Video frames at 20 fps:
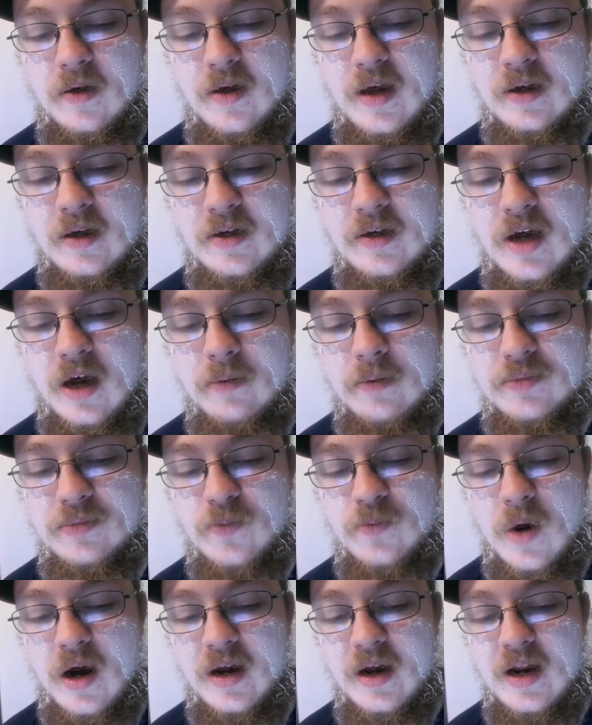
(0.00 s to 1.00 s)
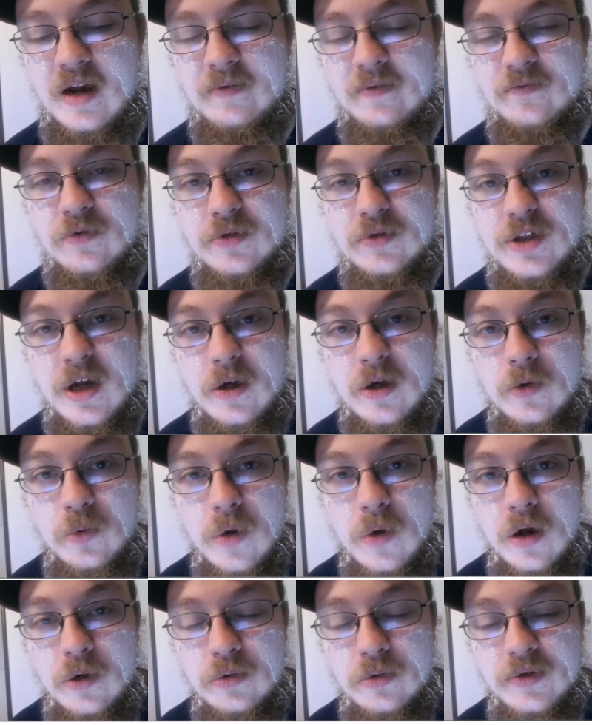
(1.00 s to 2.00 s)
it comes right after two
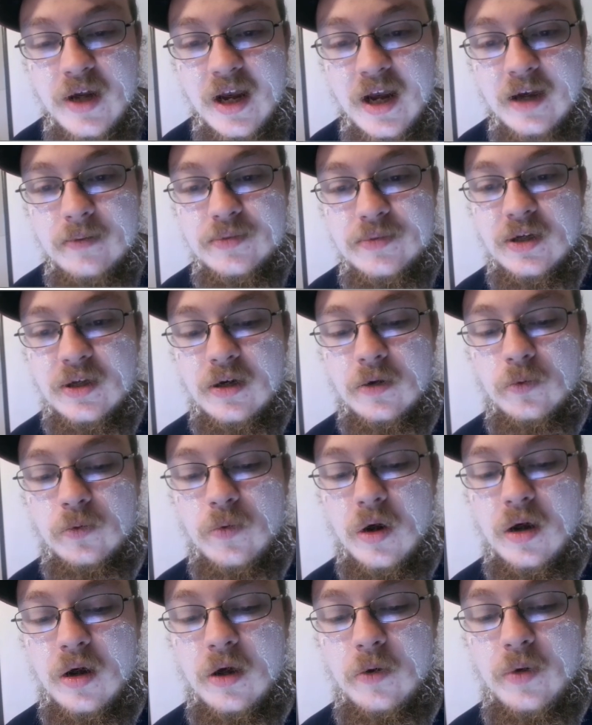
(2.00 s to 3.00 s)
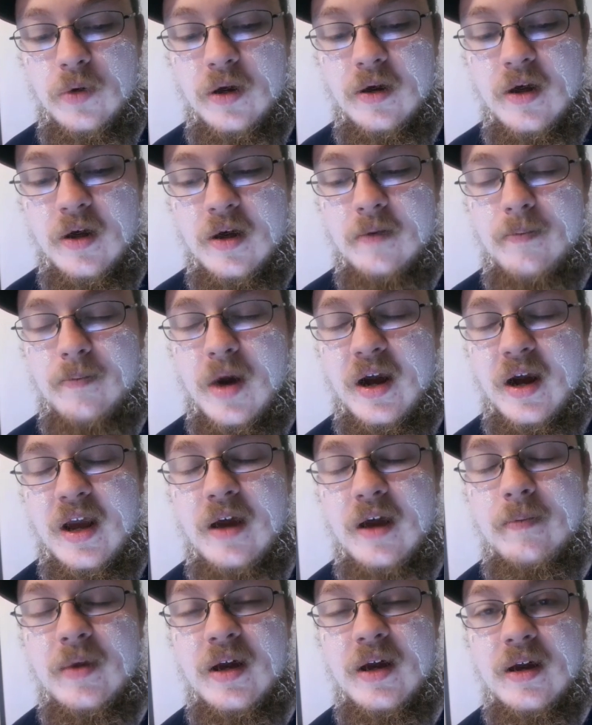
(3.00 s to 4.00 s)
road games in a row, and
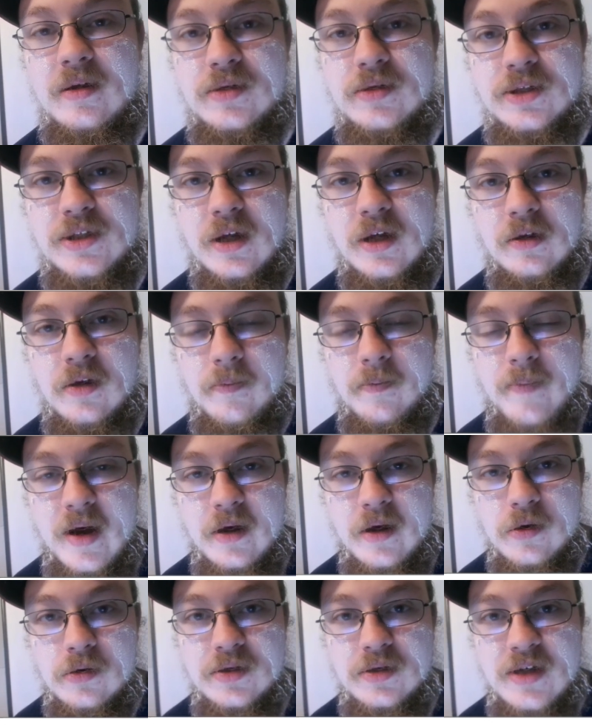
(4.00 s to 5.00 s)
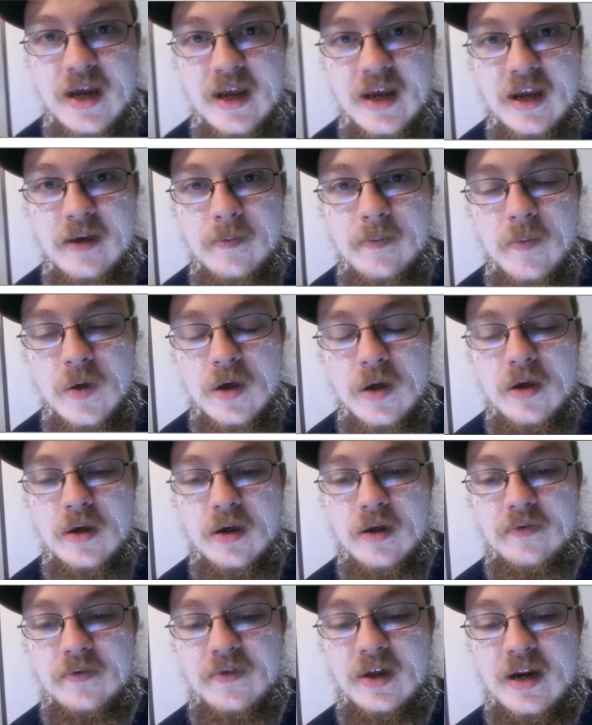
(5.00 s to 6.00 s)
Miami is still a better team
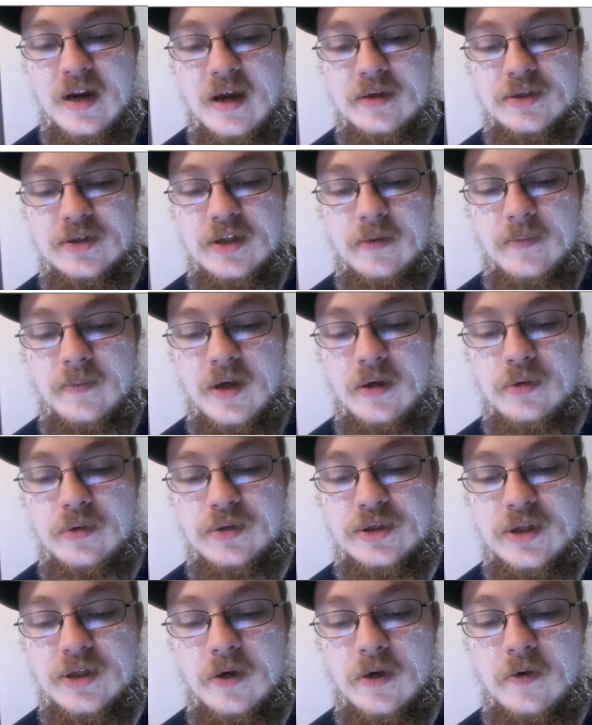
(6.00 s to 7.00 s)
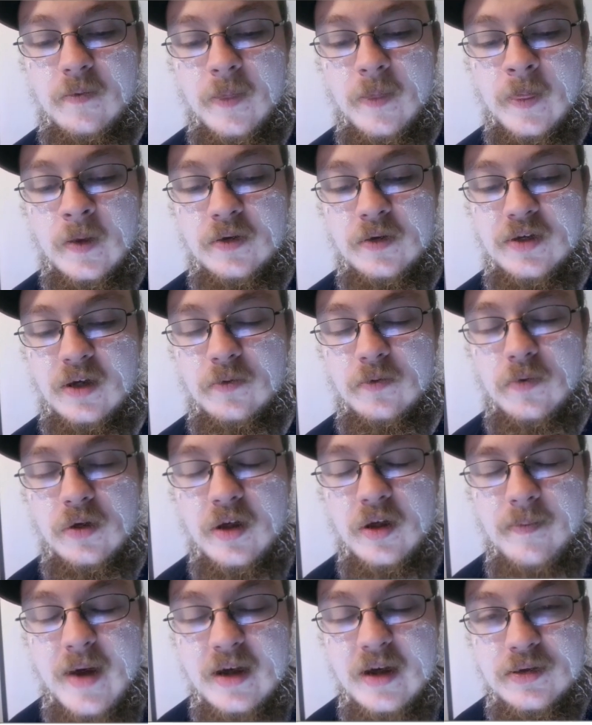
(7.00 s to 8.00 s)
than SMU. So didn't
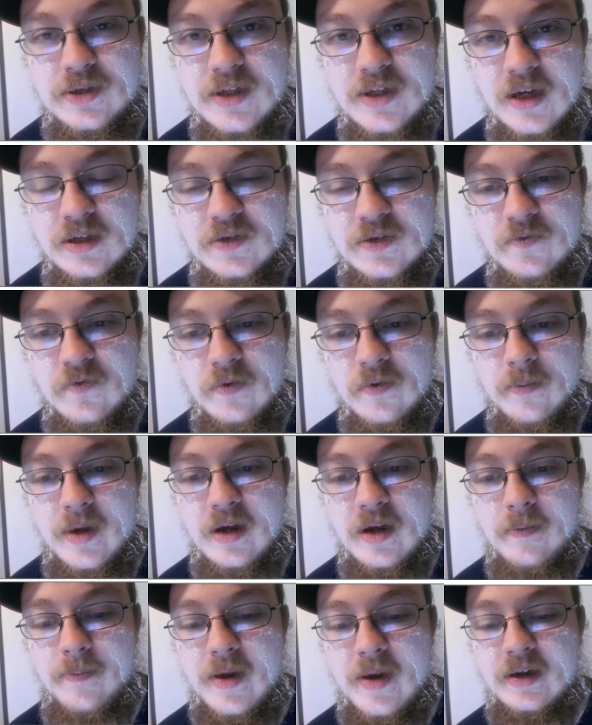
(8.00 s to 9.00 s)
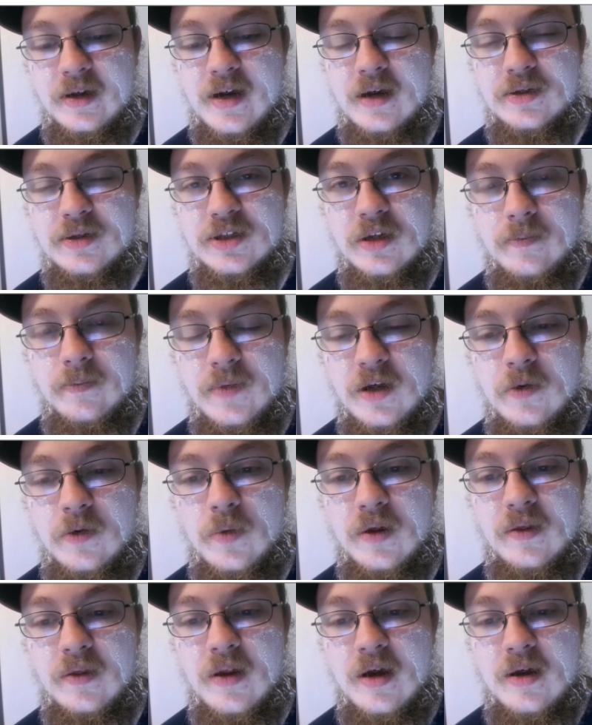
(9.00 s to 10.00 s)
really make sense for me to pick
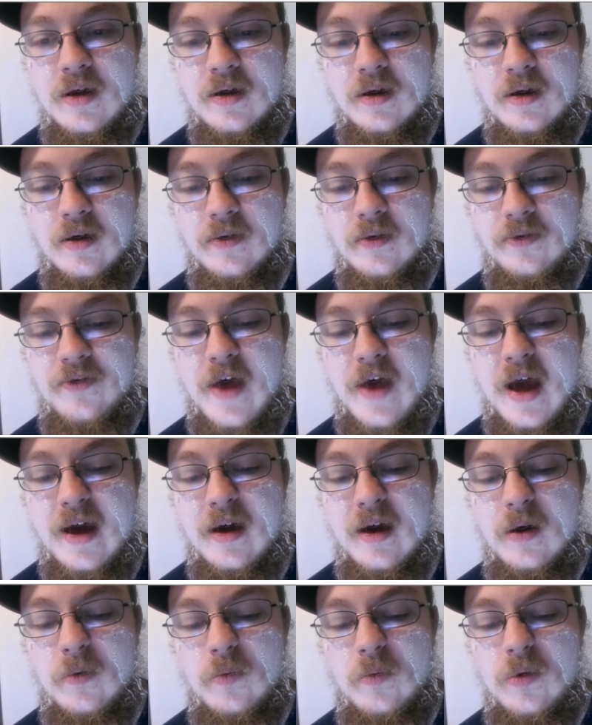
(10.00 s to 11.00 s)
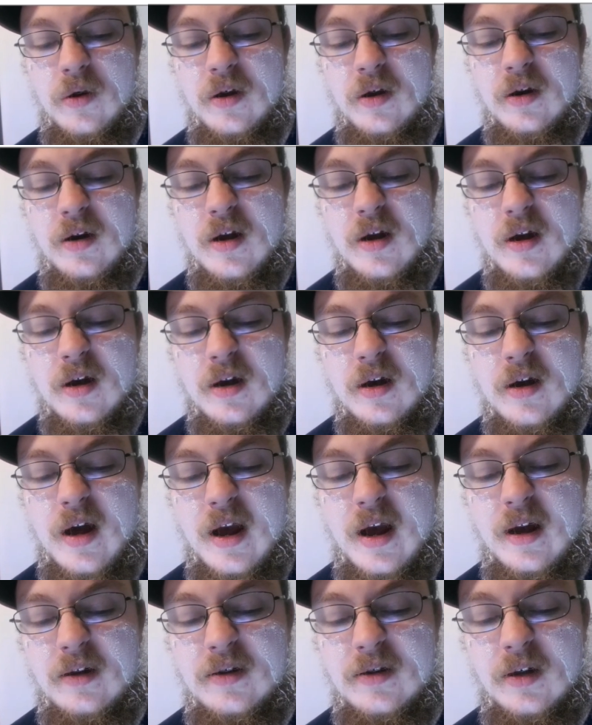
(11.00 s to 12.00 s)
SMU in that one.
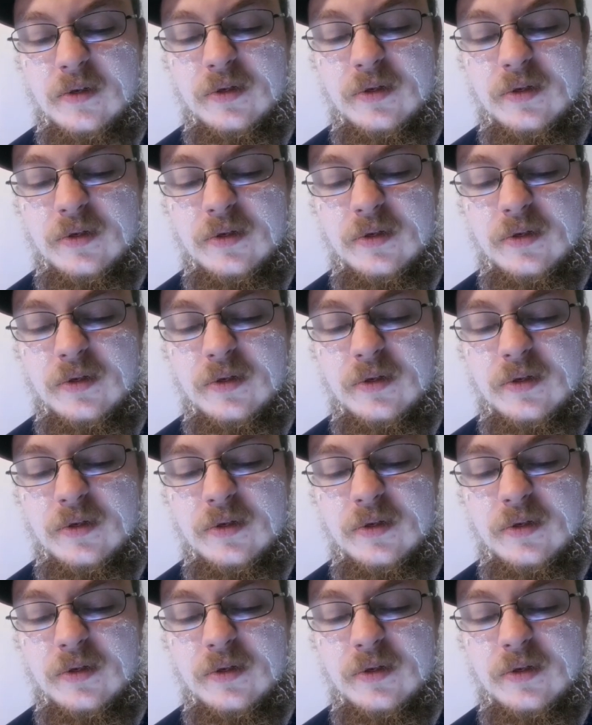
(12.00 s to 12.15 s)
And